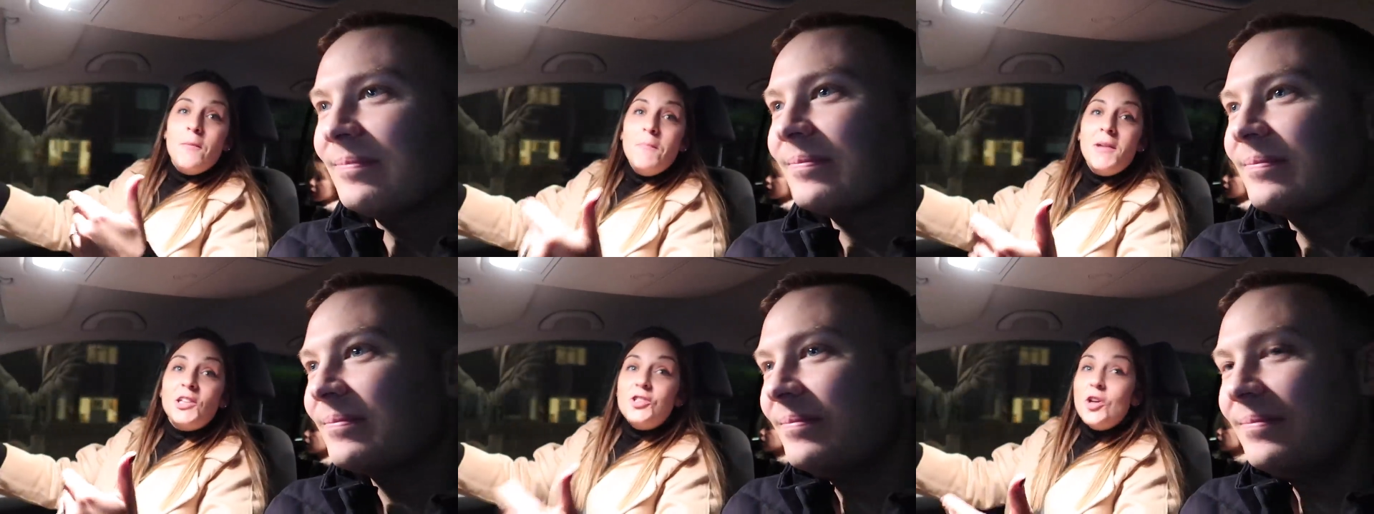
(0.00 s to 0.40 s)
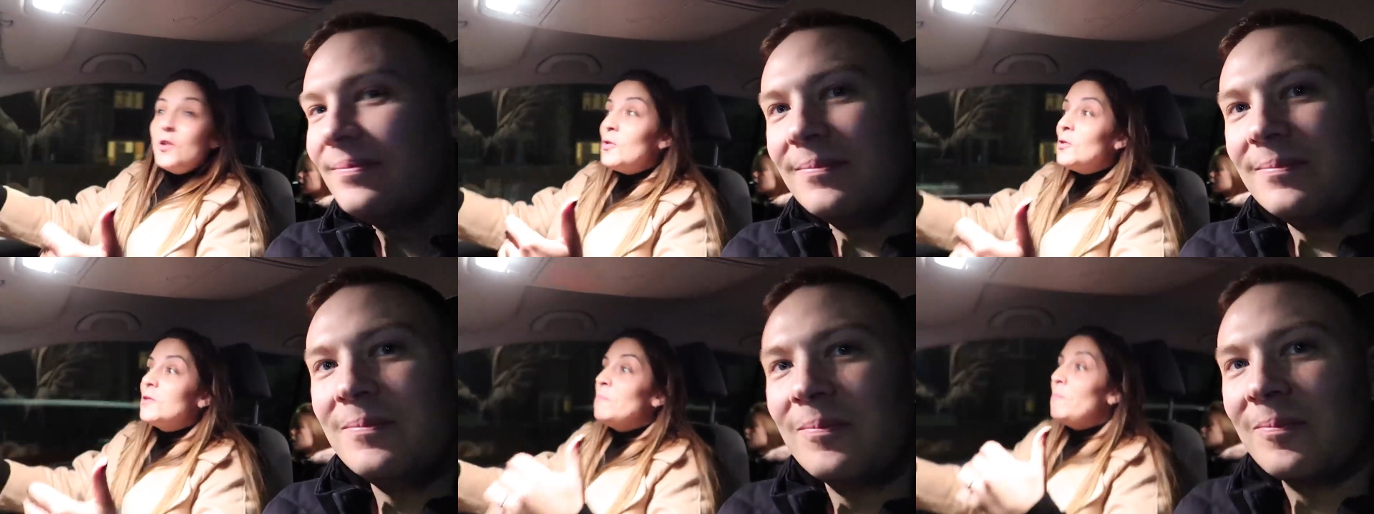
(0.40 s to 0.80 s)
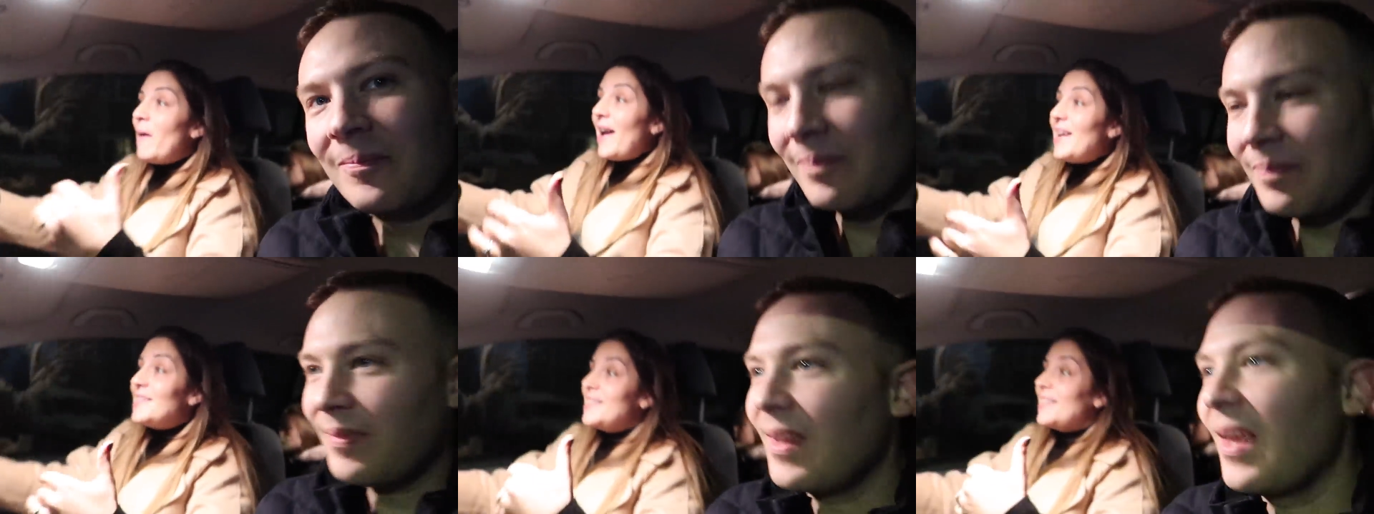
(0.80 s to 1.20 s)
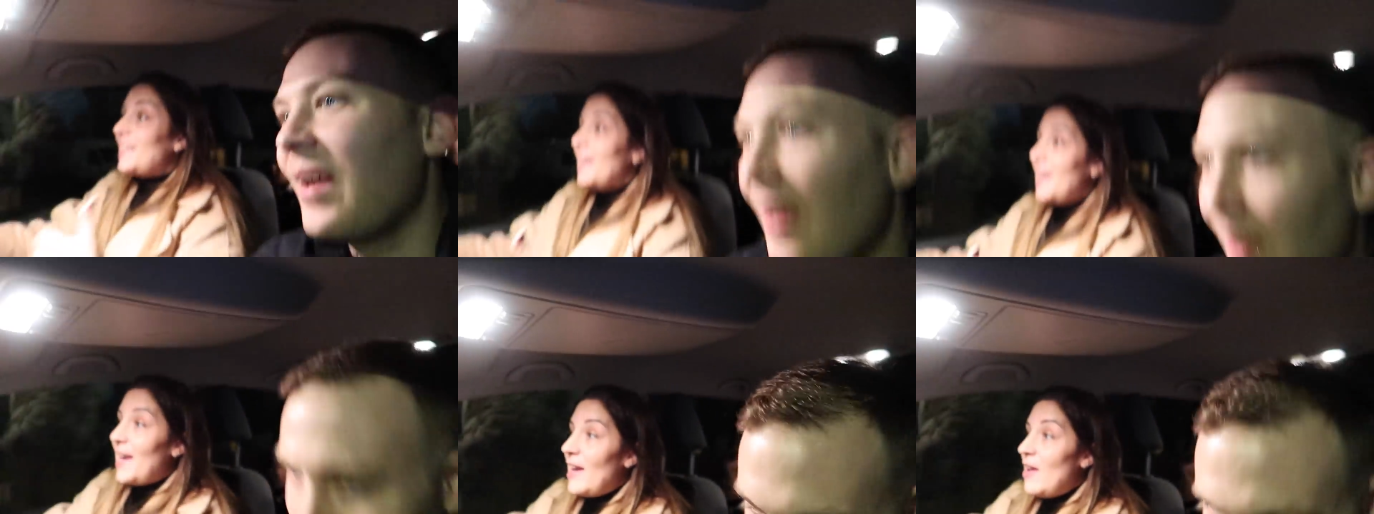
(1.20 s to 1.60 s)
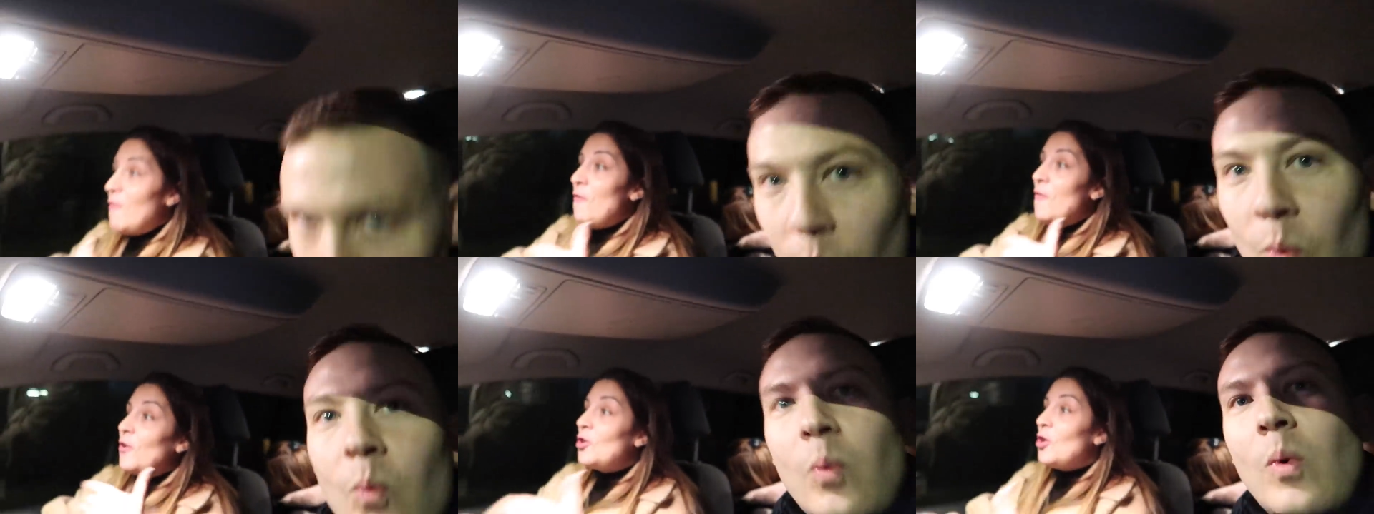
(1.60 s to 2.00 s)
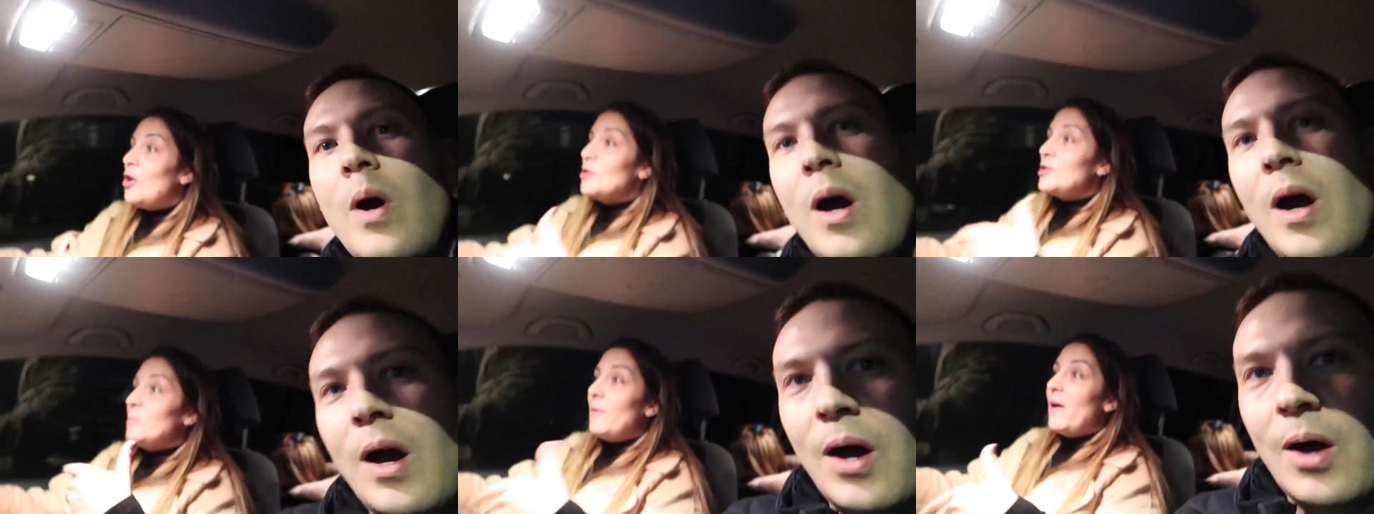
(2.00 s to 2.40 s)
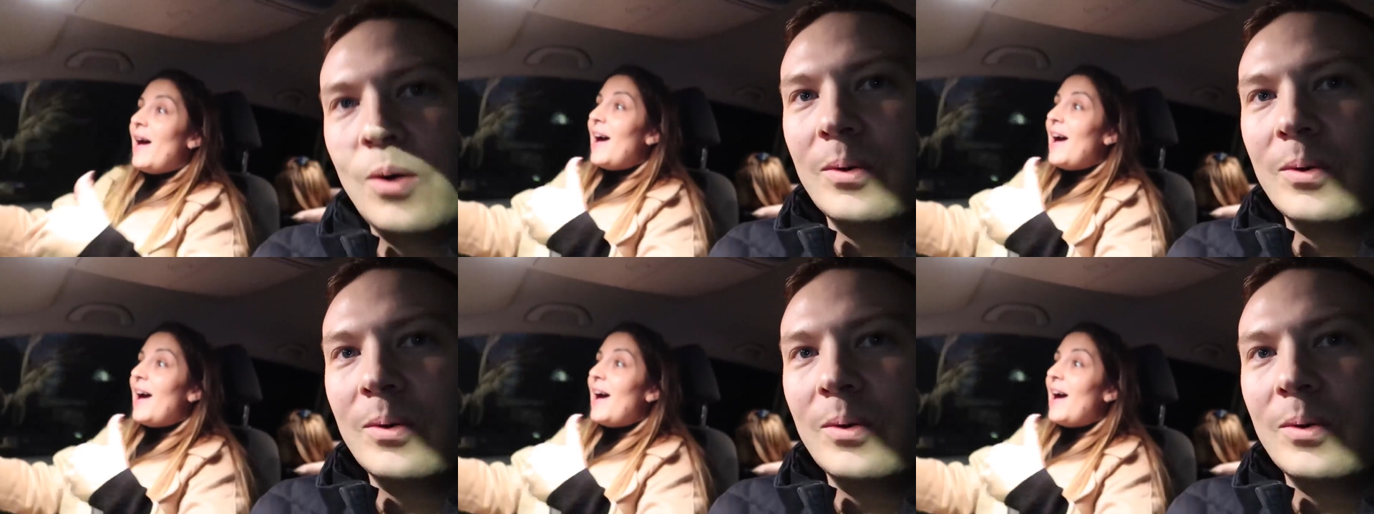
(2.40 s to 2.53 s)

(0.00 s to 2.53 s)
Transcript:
Speaker 1: McDonald's basically forgot Whoa.